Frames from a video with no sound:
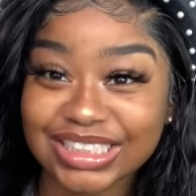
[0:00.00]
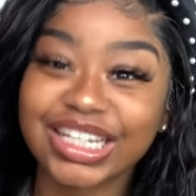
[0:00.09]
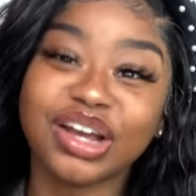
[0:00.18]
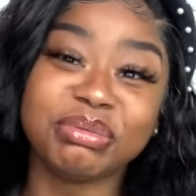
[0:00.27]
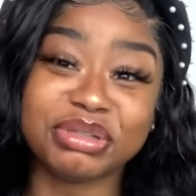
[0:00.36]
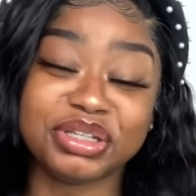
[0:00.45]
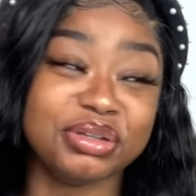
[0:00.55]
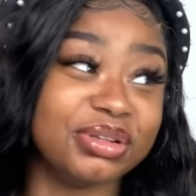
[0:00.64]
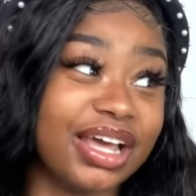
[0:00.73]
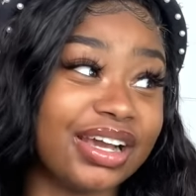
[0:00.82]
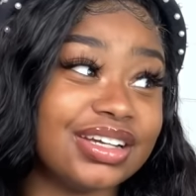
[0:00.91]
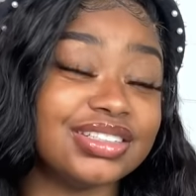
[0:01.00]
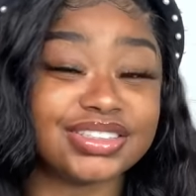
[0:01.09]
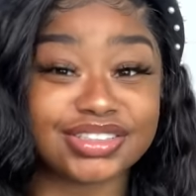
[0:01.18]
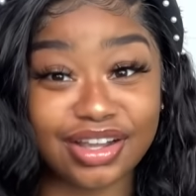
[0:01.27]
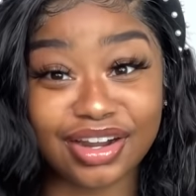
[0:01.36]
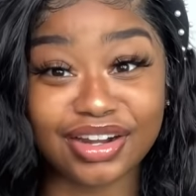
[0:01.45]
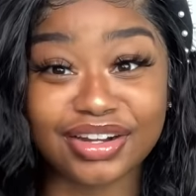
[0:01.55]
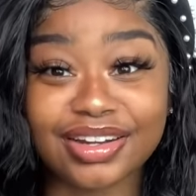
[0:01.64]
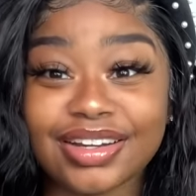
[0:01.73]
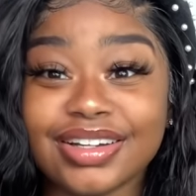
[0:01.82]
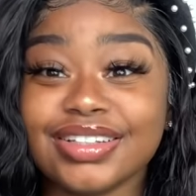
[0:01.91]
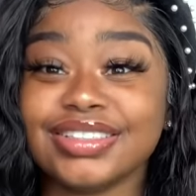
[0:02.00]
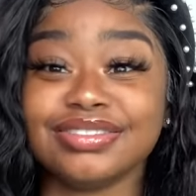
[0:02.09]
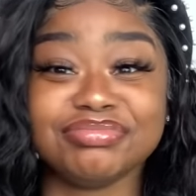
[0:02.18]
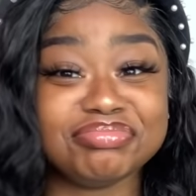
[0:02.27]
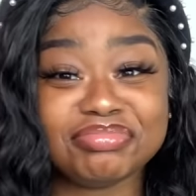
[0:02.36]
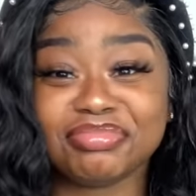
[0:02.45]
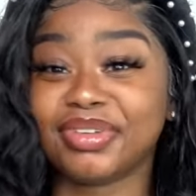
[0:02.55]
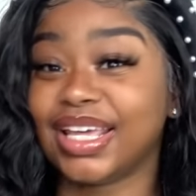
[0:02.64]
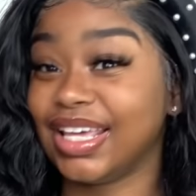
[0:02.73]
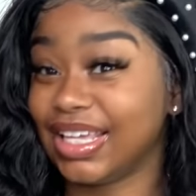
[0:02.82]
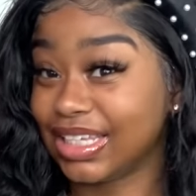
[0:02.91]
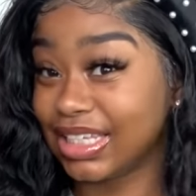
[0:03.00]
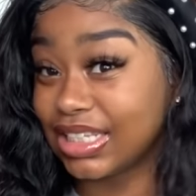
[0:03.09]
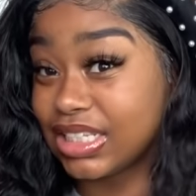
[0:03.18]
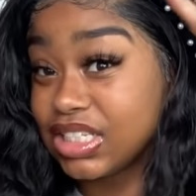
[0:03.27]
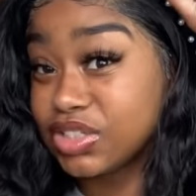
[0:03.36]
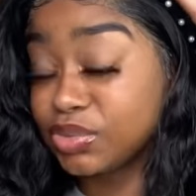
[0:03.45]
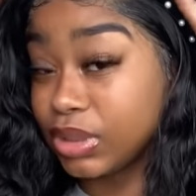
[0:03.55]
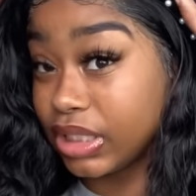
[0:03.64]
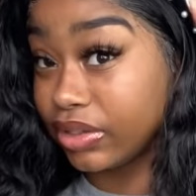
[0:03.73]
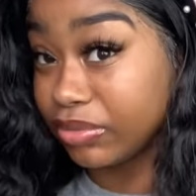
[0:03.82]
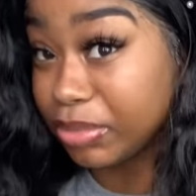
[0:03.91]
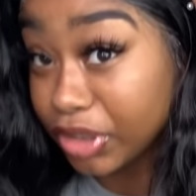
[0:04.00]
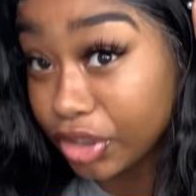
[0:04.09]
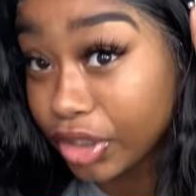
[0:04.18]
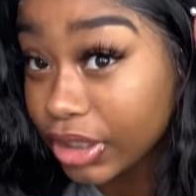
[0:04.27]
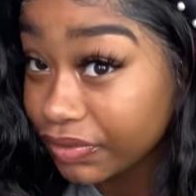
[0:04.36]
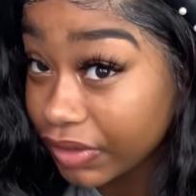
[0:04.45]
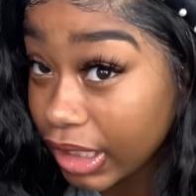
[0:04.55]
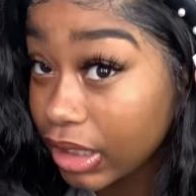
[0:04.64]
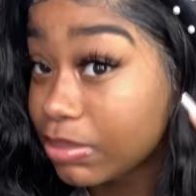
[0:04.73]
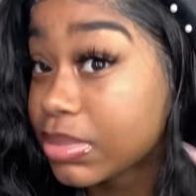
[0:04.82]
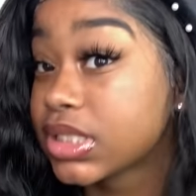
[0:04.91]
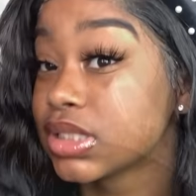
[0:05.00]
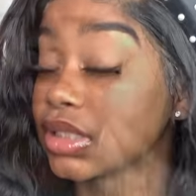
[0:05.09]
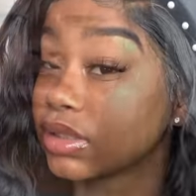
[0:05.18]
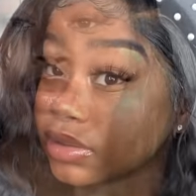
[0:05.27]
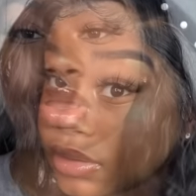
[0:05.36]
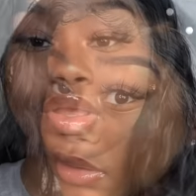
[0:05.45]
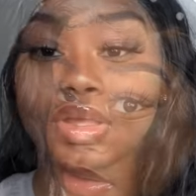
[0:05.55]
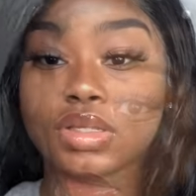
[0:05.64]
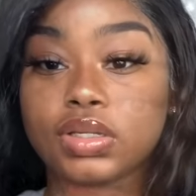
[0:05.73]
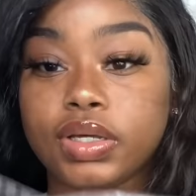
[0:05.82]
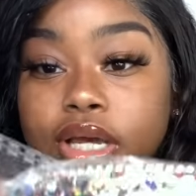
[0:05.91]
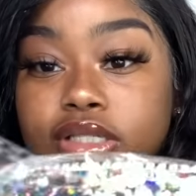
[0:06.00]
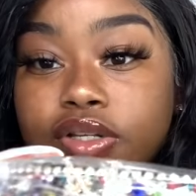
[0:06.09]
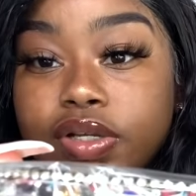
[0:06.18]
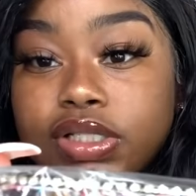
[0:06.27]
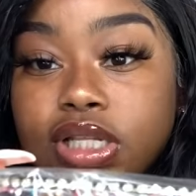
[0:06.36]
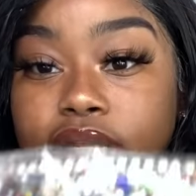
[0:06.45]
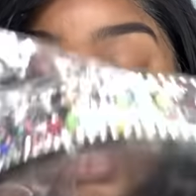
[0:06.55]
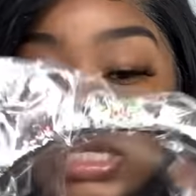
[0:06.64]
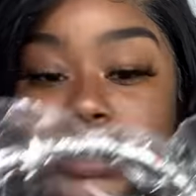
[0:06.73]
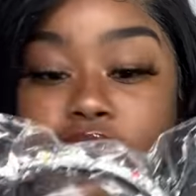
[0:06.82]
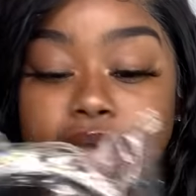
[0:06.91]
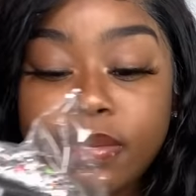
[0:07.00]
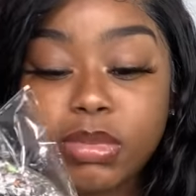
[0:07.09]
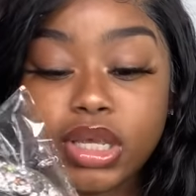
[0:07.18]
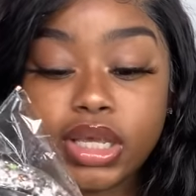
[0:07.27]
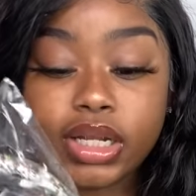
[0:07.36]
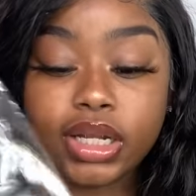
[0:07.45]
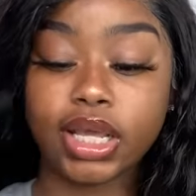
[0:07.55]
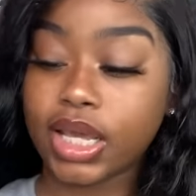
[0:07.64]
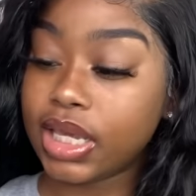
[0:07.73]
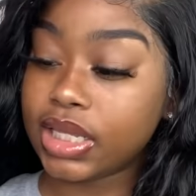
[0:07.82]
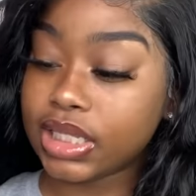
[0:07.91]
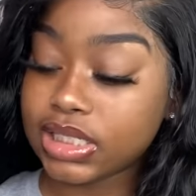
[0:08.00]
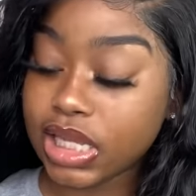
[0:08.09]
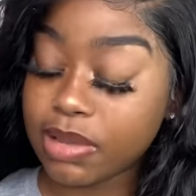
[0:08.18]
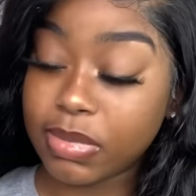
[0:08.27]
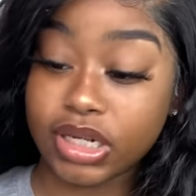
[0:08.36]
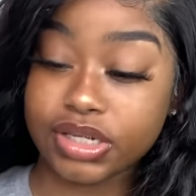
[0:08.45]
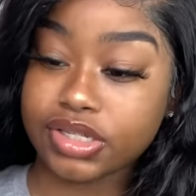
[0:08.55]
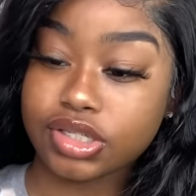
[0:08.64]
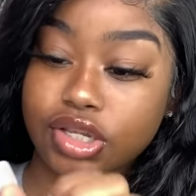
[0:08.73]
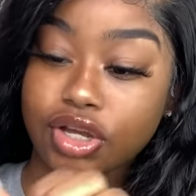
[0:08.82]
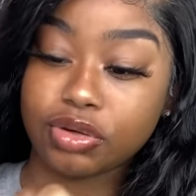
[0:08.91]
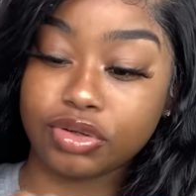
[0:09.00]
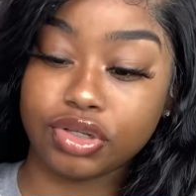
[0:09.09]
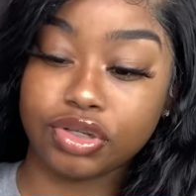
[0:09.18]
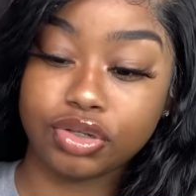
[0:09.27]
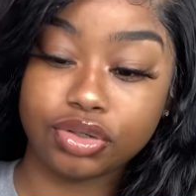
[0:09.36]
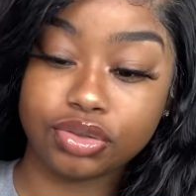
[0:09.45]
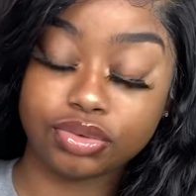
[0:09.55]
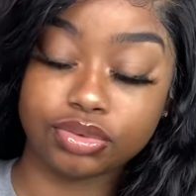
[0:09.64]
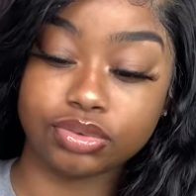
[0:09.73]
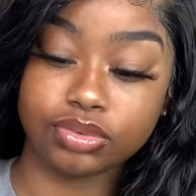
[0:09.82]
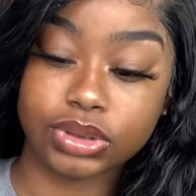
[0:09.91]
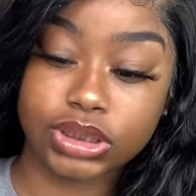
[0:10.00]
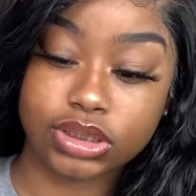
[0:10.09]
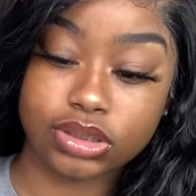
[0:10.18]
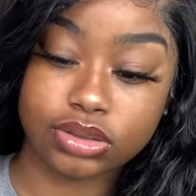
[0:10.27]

that would be cute, like a skirt. Yeah, this is really giving me girly vibes. Oh yeah, so here's the next headband. This headband is so cute.